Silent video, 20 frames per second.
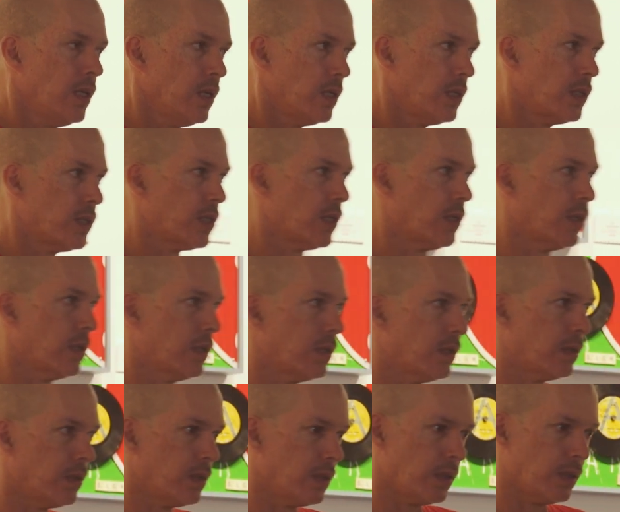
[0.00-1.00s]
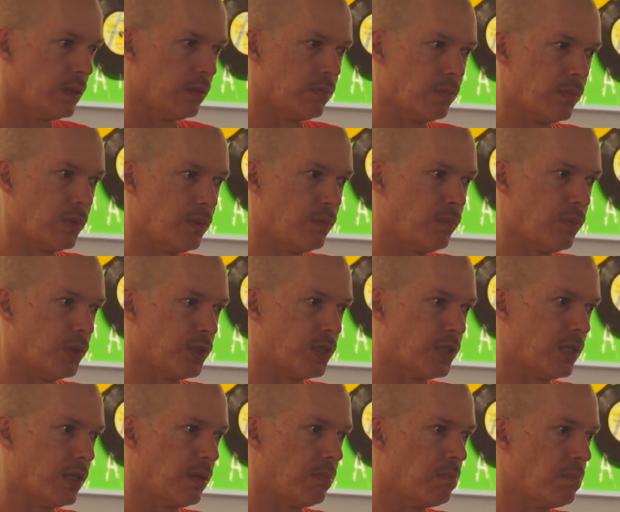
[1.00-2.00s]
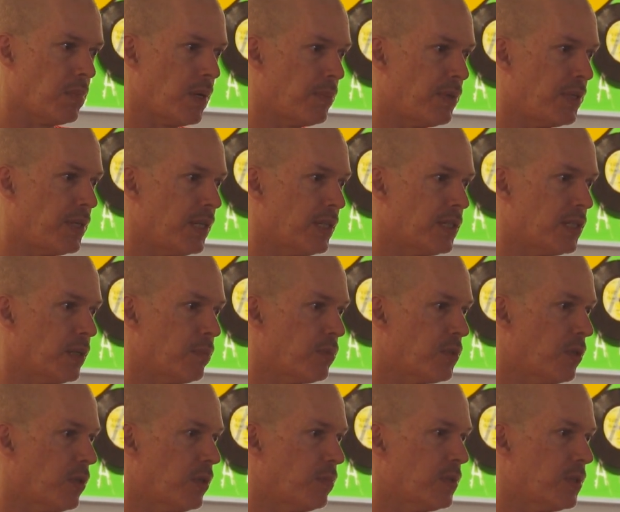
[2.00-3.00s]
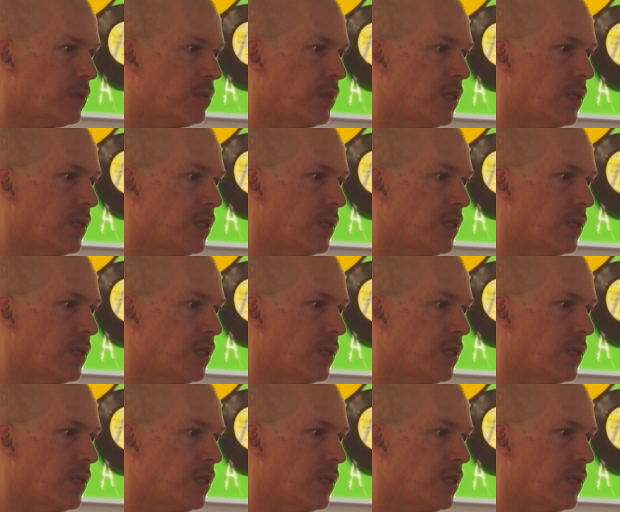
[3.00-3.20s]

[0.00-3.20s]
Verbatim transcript: And so you, watch their mum and dad sometimes,